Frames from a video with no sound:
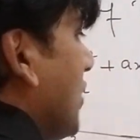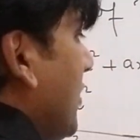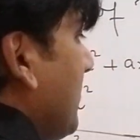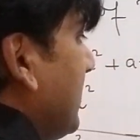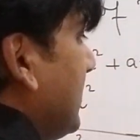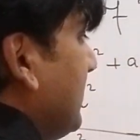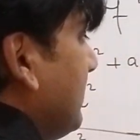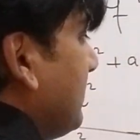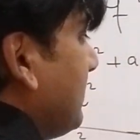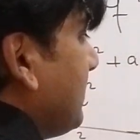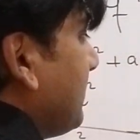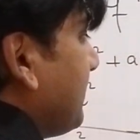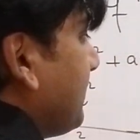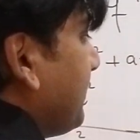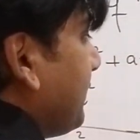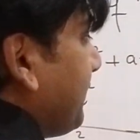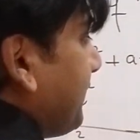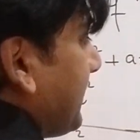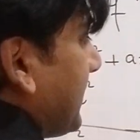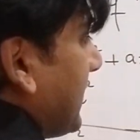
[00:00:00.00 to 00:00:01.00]
common.
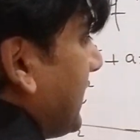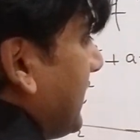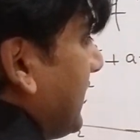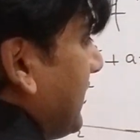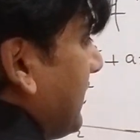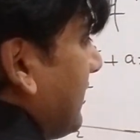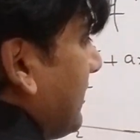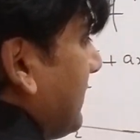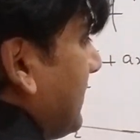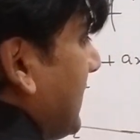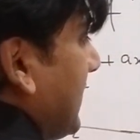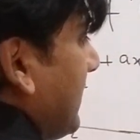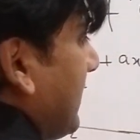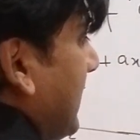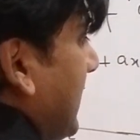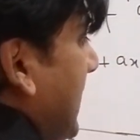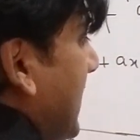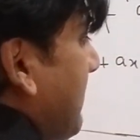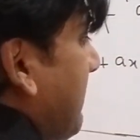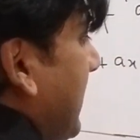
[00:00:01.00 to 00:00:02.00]

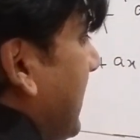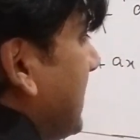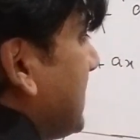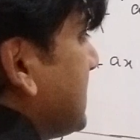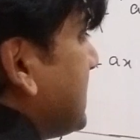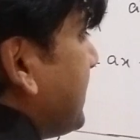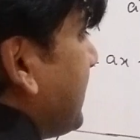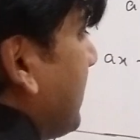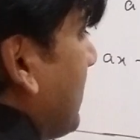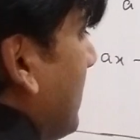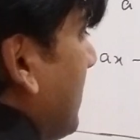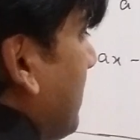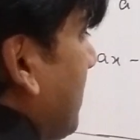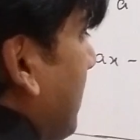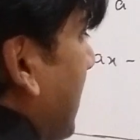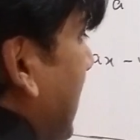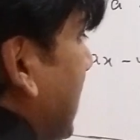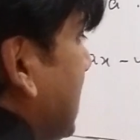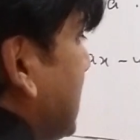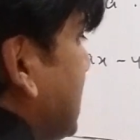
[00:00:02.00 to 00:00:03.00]
Then a minus 4
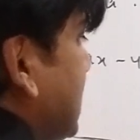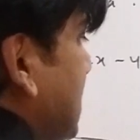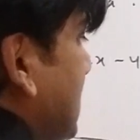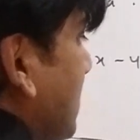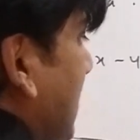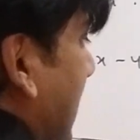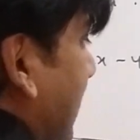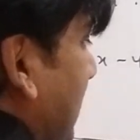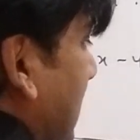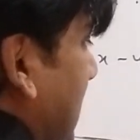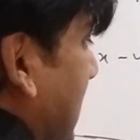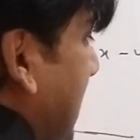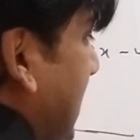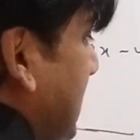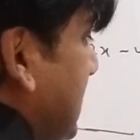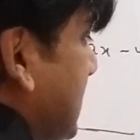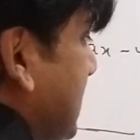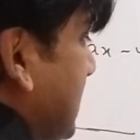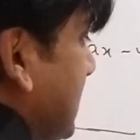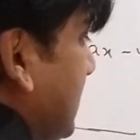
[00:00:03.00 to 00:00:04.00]
minus 2 I will
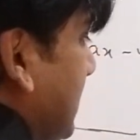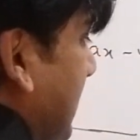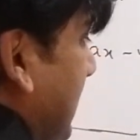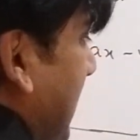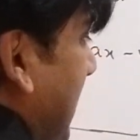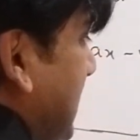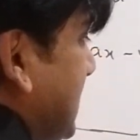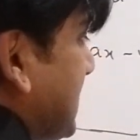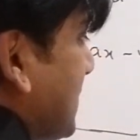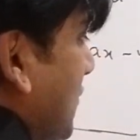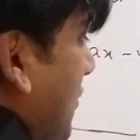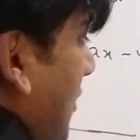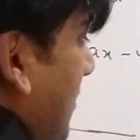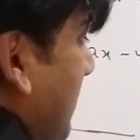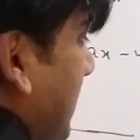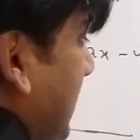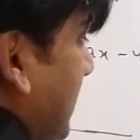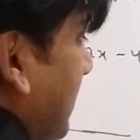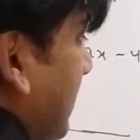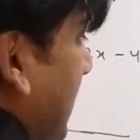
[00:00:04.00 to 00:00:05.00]
get. Then x
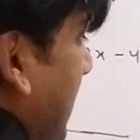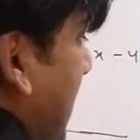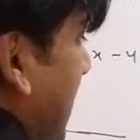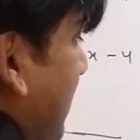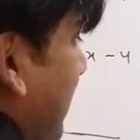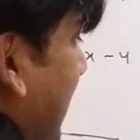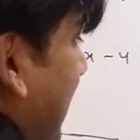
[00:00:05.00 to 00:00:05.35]
common, a